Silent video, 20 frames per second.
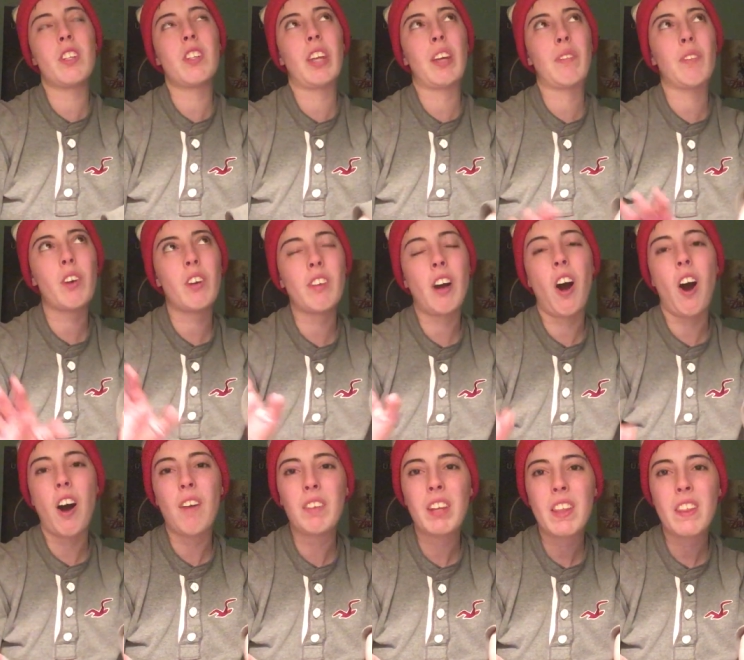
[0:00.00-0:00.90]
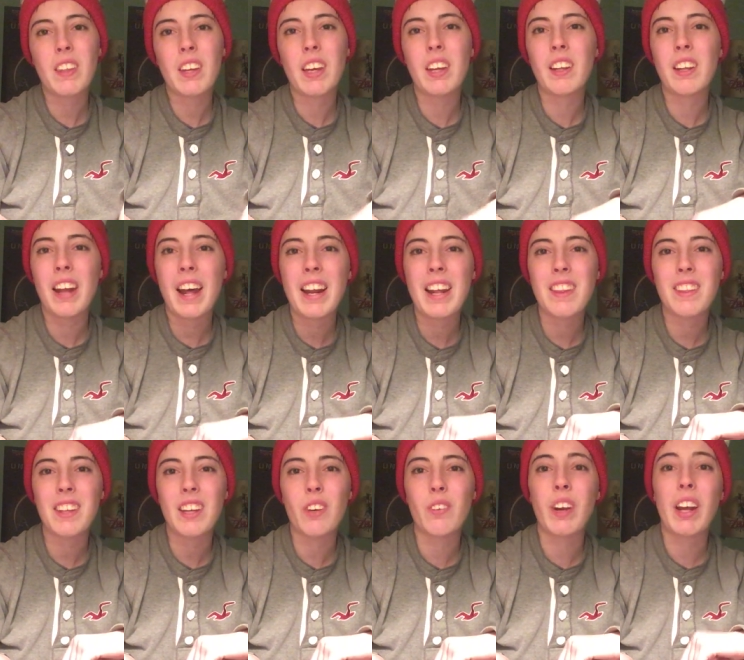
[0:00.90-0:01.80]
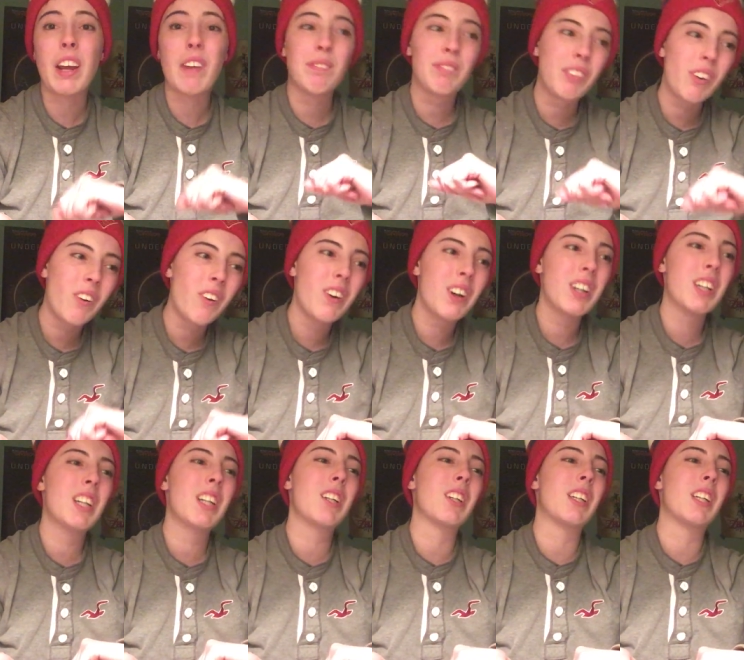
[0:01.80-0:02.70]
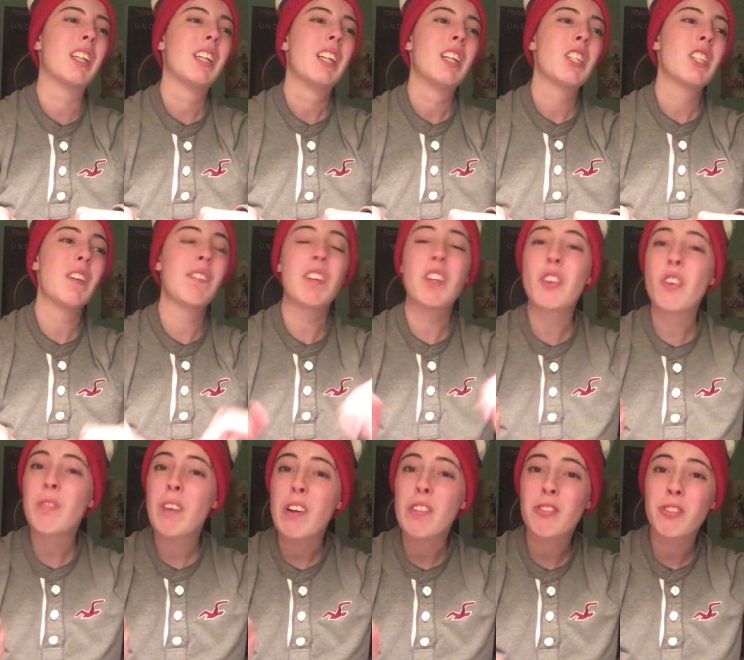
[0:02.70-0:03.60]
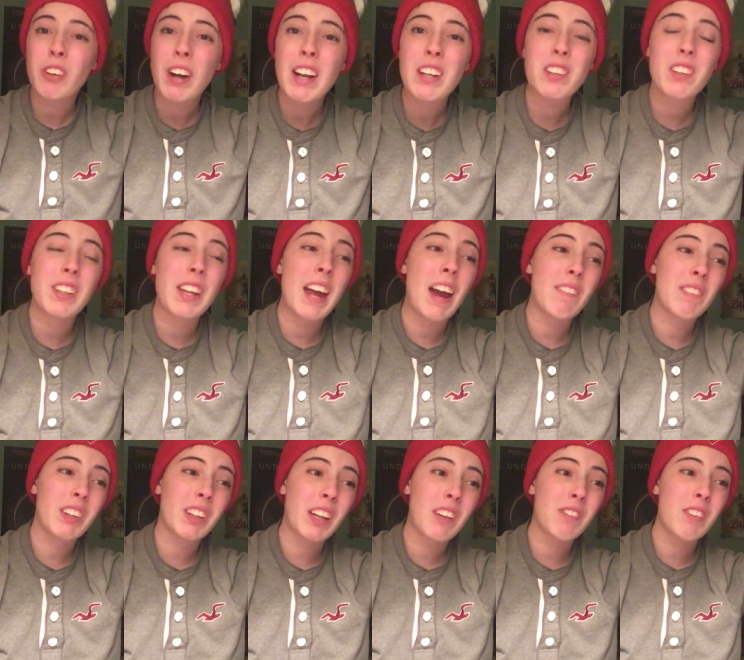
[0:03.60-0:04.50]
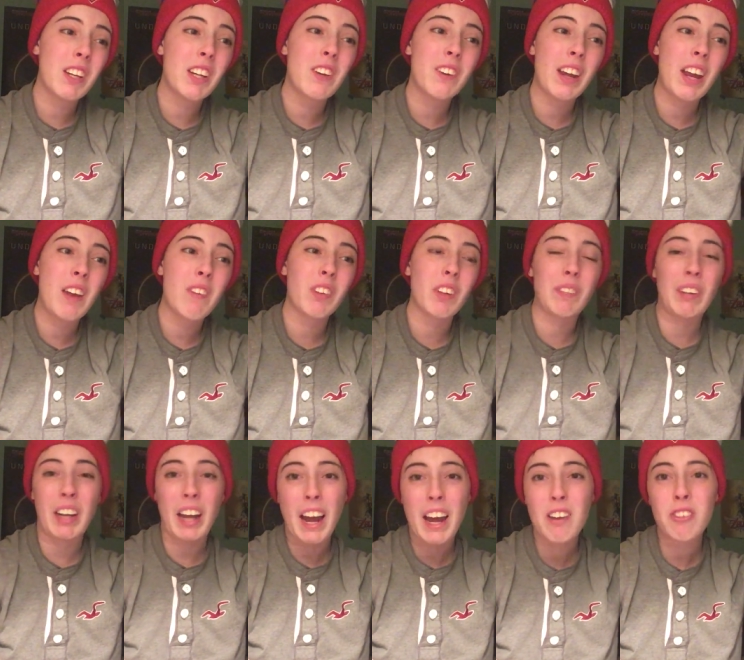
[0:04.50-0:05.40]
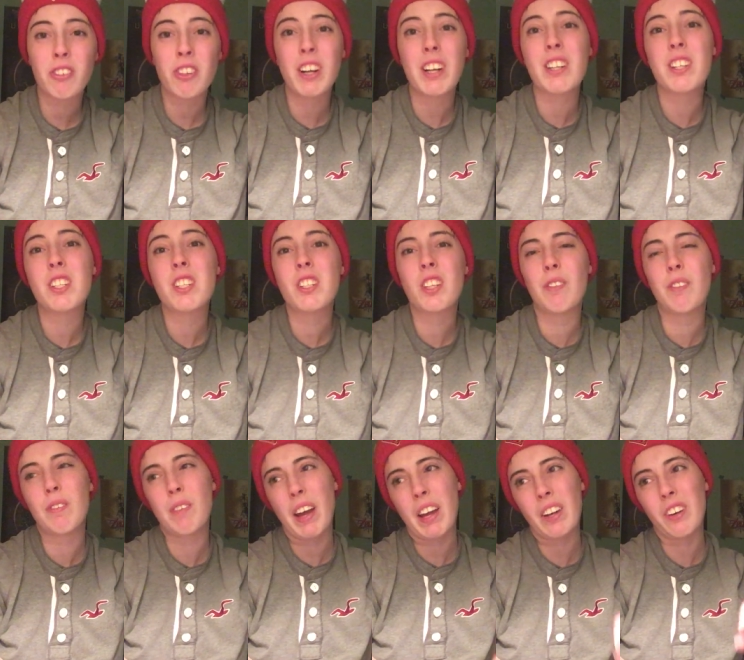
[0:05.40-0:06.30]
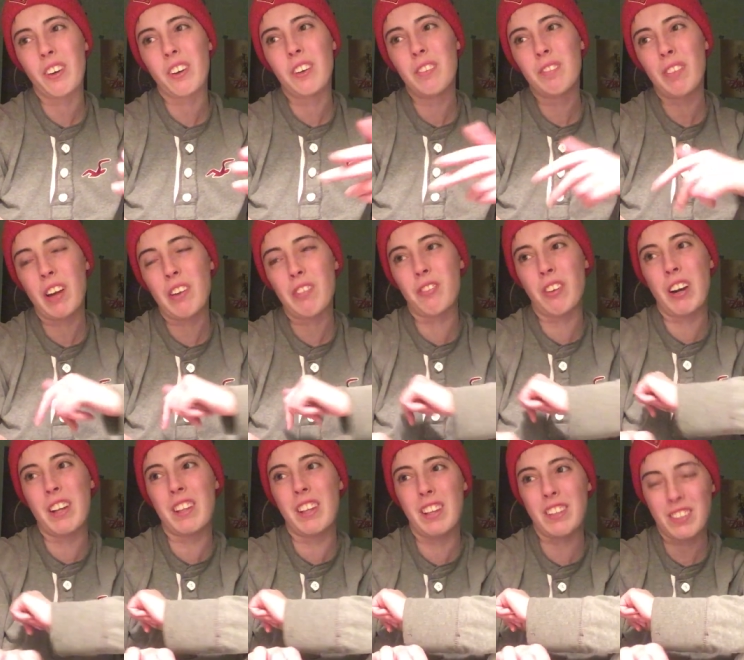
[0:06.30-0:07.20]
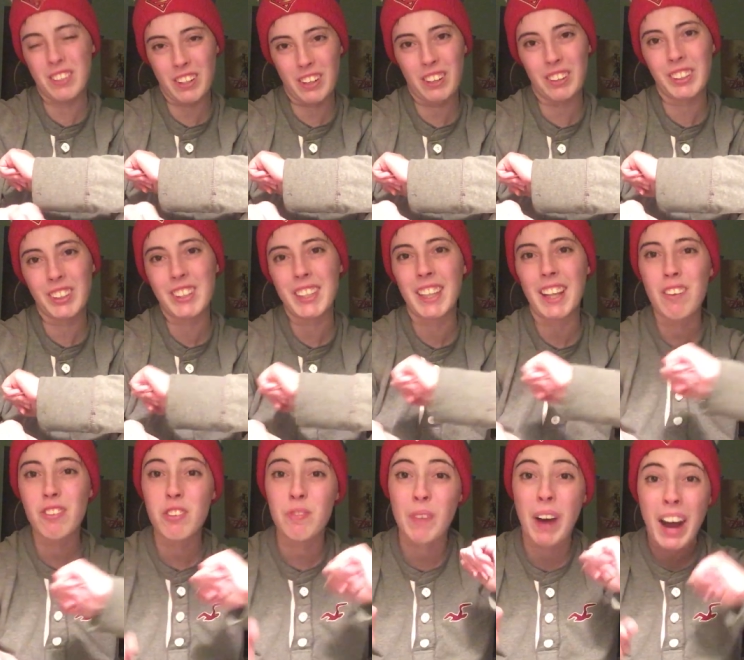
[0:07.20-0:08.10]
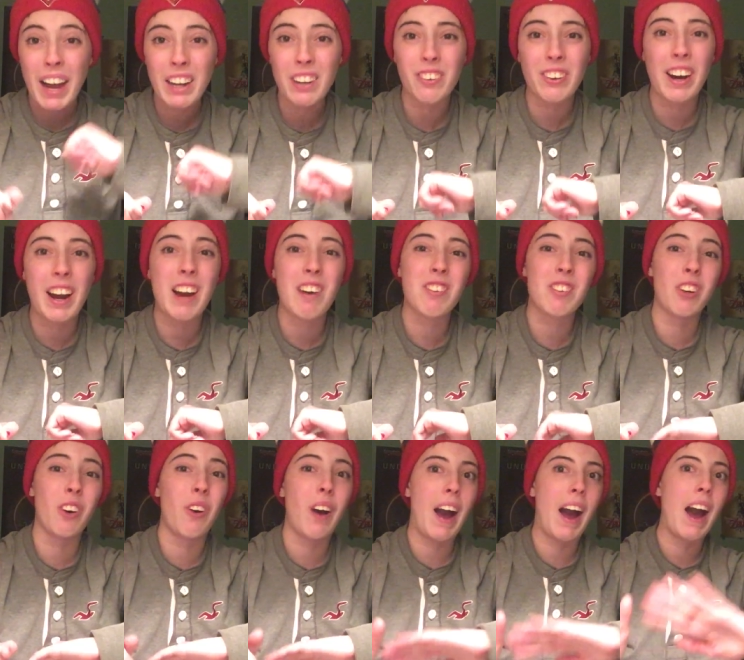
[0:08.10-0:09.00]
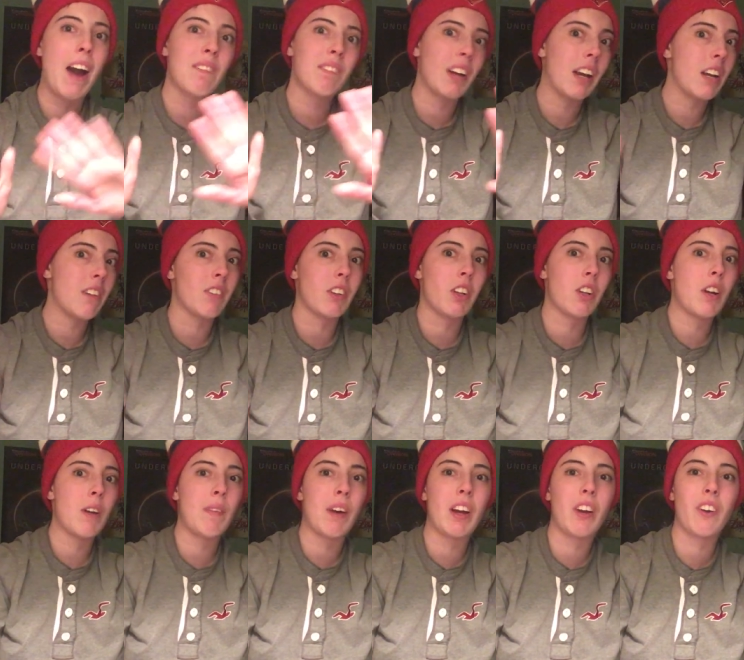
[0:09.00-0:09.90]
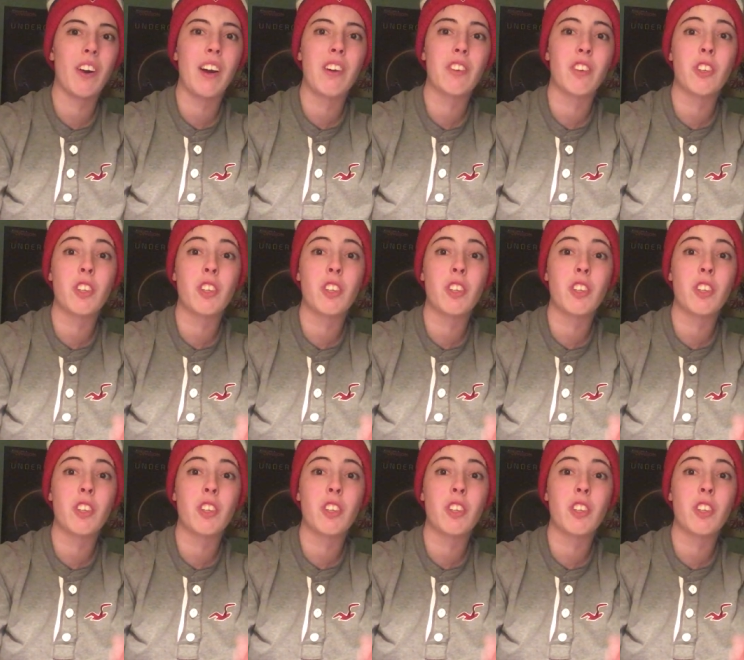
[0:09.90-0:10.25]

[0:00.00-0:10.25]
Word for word: It's like more of a hobby thing than anything when I get bored or something to do with my friends because they happen to like video games like my guy friend. Some of my girl, my friend that's a girl, she loves Minecraft. So I'm not even good at Minecraft.